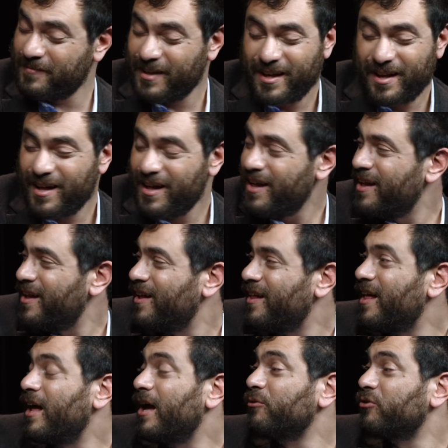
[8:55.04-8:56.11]

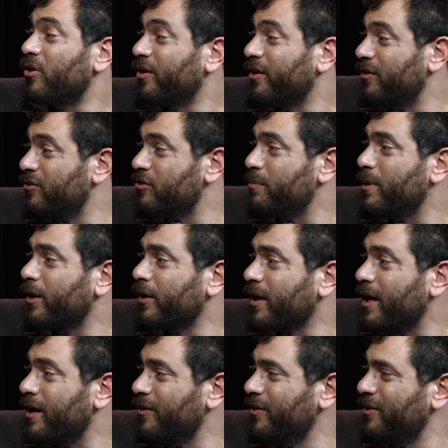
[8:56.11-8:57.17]
I was talking to Jabbar
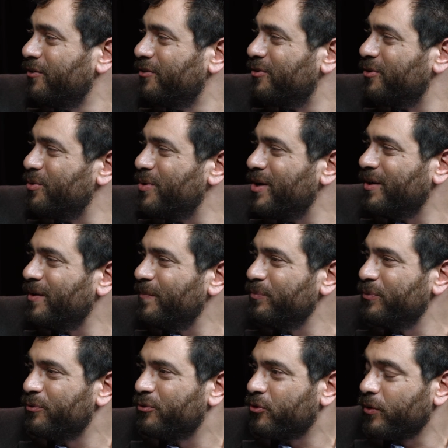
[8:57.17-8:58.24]
Collins, who
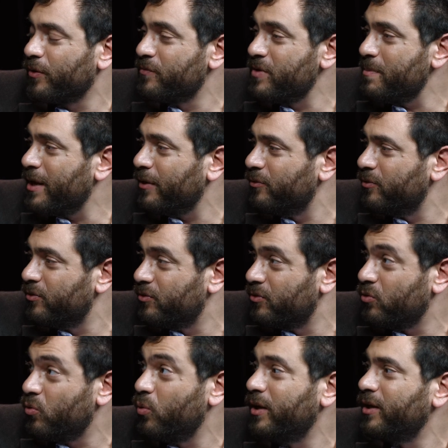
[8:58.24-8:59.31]
served about
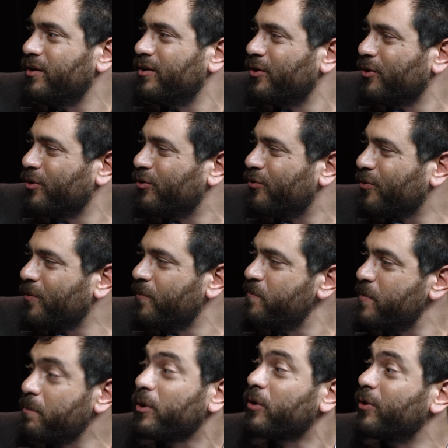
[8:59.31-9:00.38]
20 years for
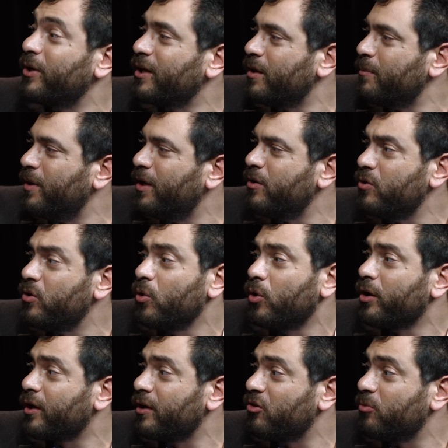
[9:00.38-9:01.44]
a murder he didn't commit in New
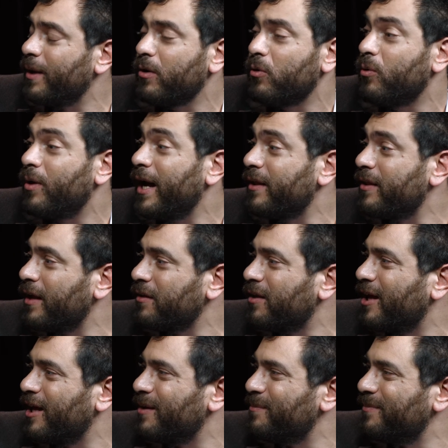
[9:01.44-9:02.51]
York. He spent a lot of that
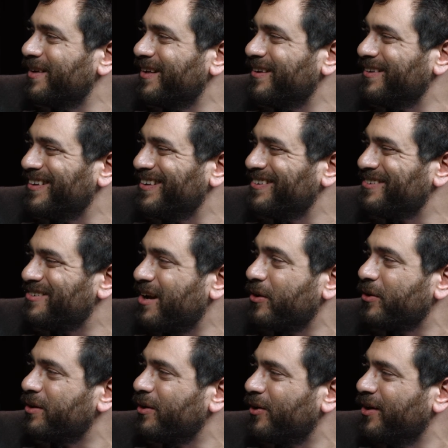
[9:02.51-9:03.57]
time in
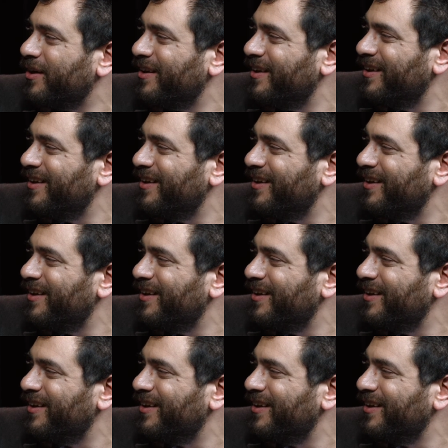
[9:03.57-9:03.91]
solitary.